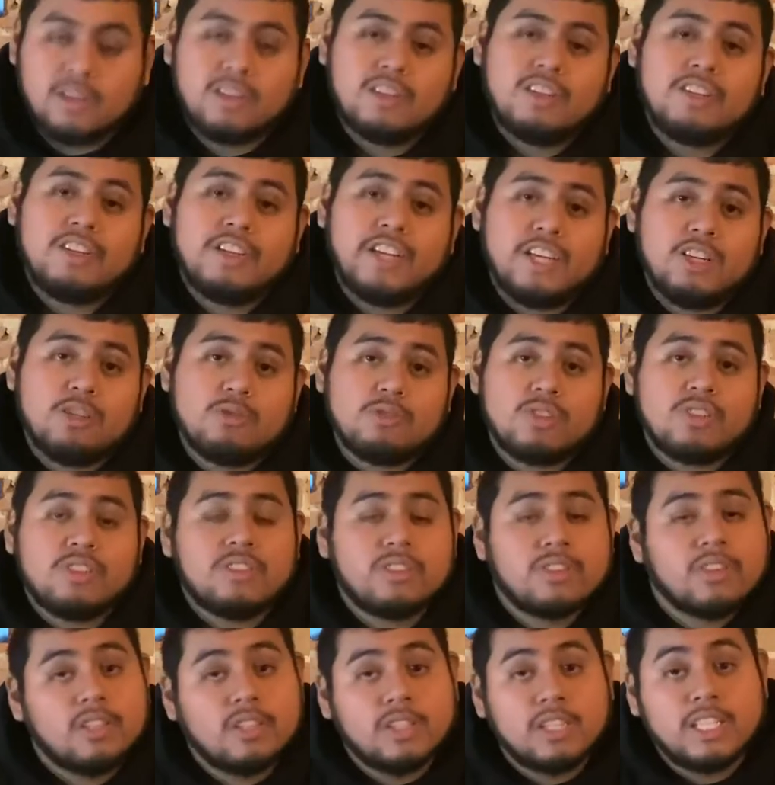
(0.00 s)
dangerous
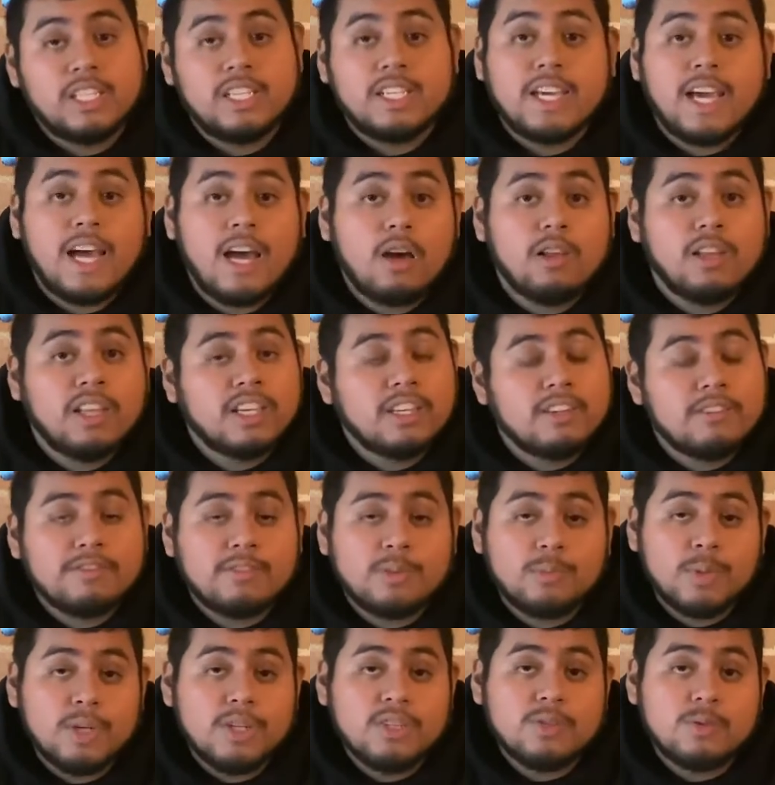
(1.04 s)
to leak out, like
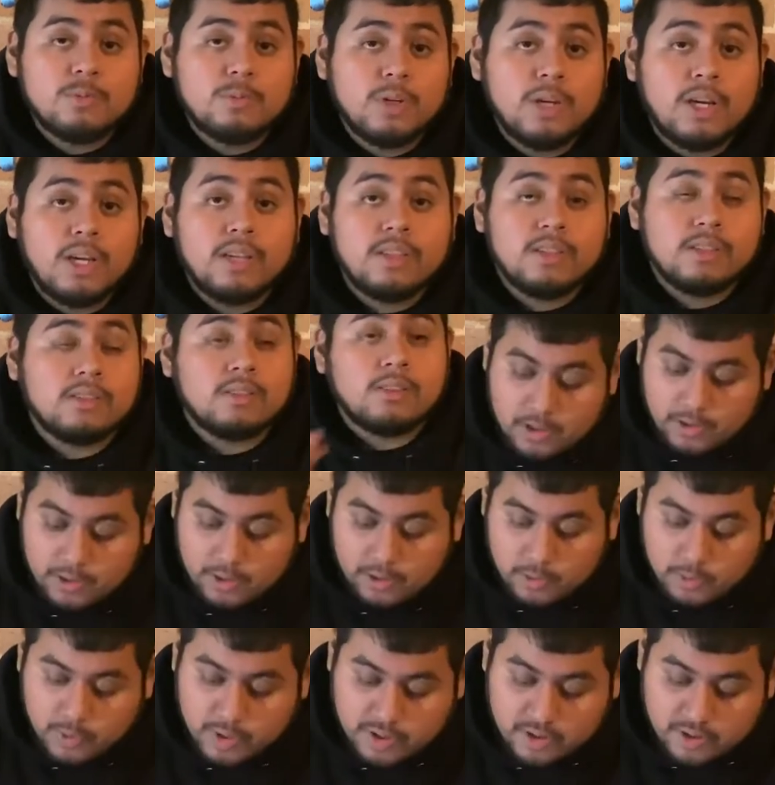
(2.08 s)
information wise,
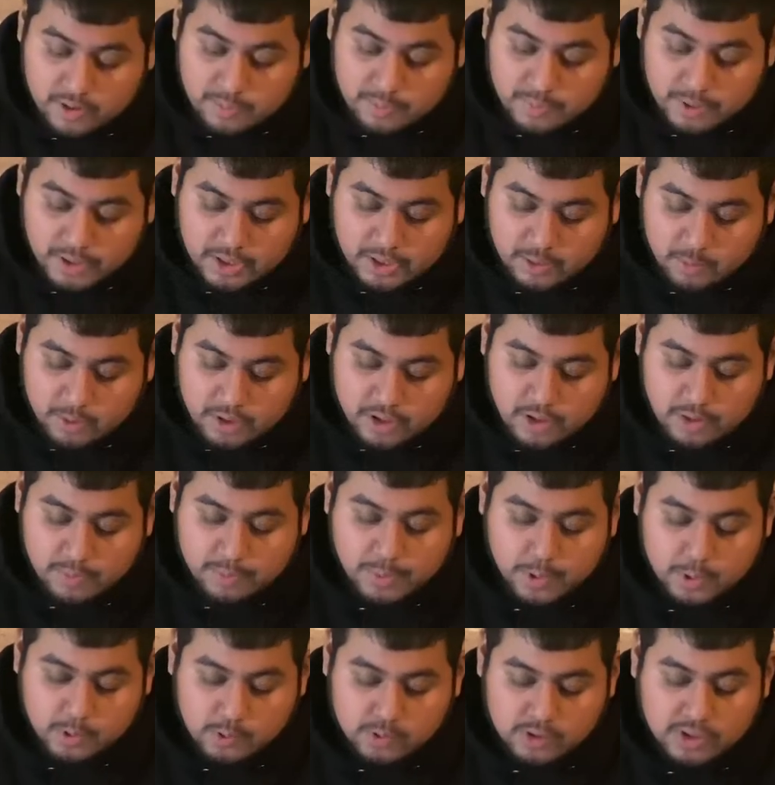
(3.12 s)
whether it
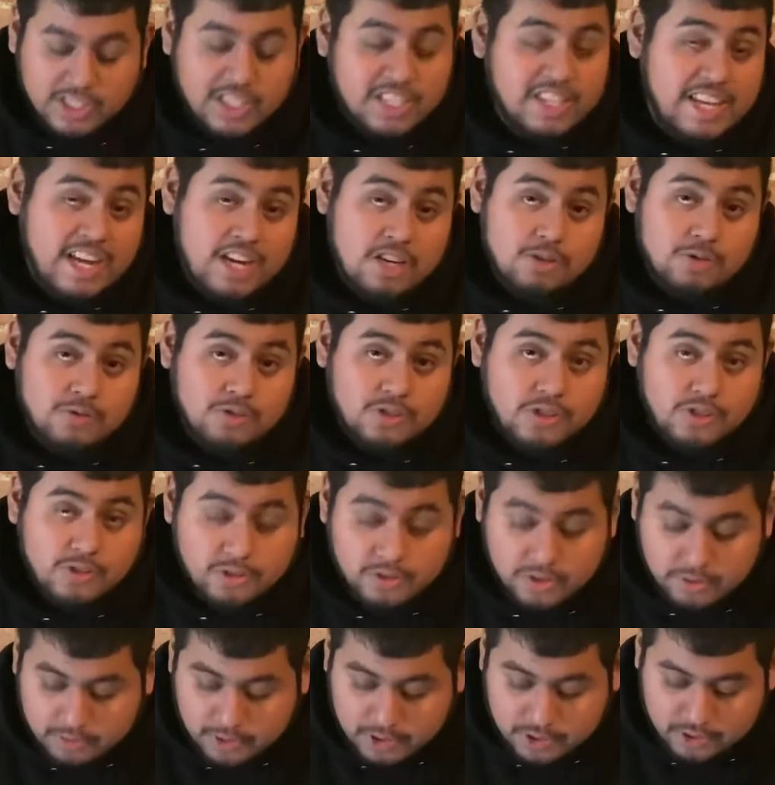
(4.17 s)
pose like a national security
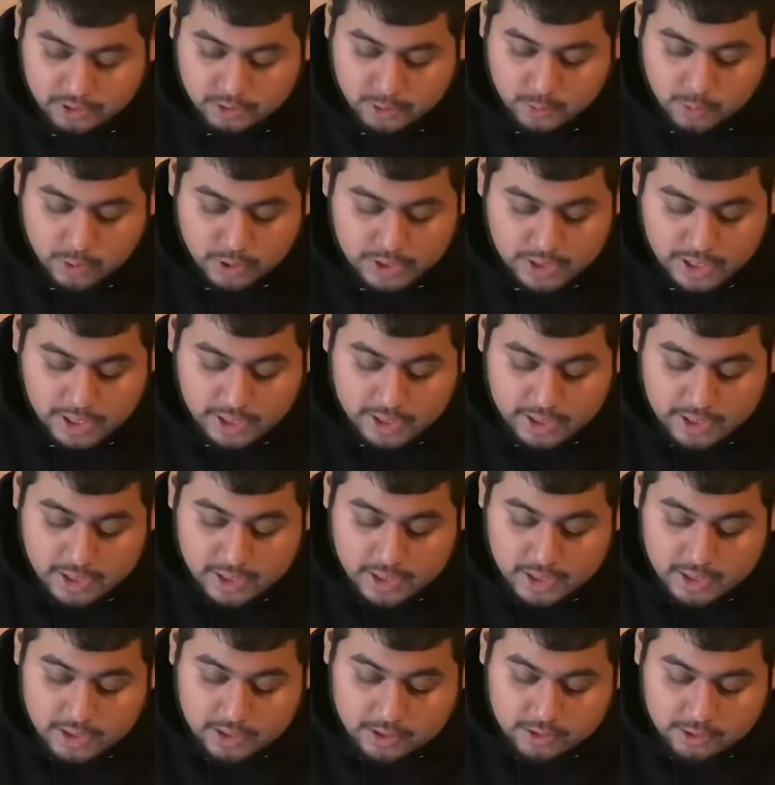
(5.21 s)
risk or whatnot.
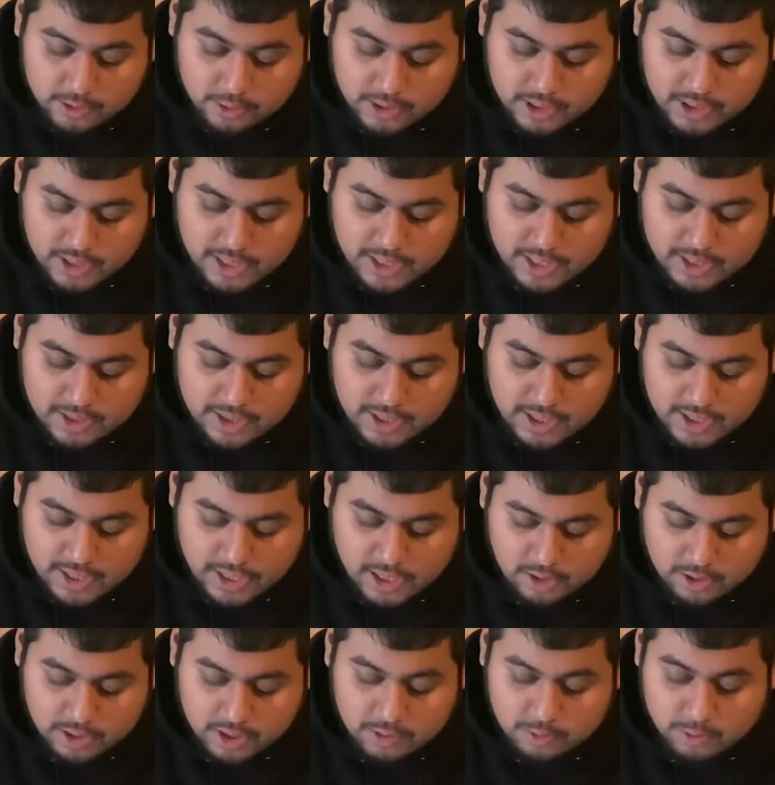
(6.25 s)
So he got that
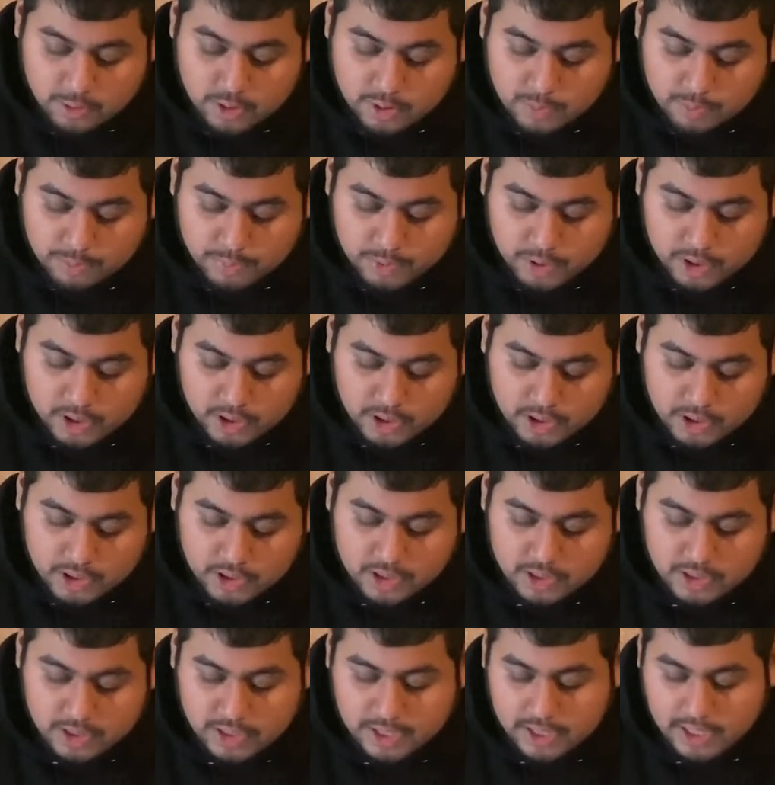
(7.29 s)
out. He wrote a book.
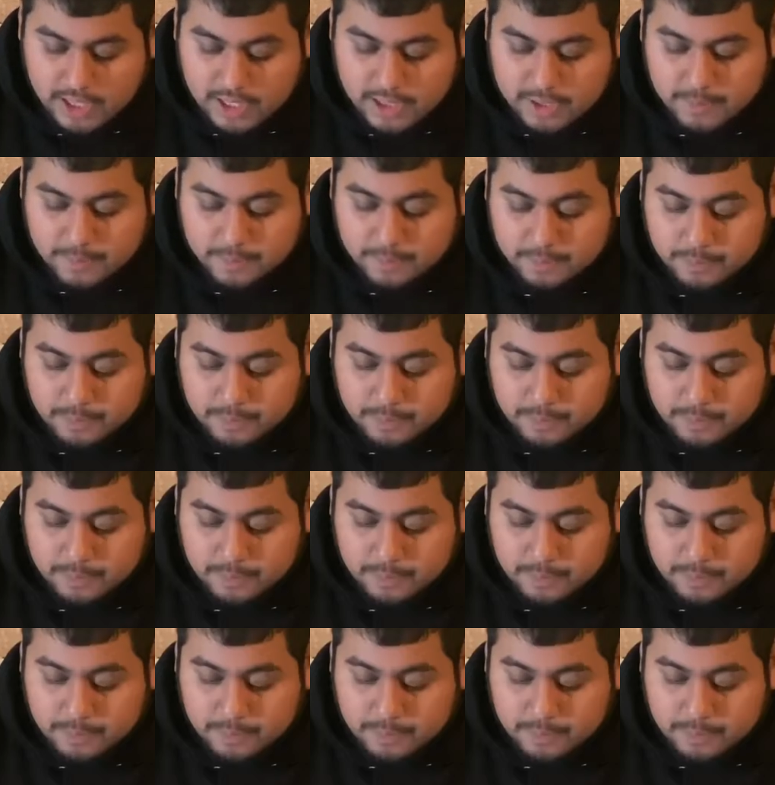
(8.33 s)
Again,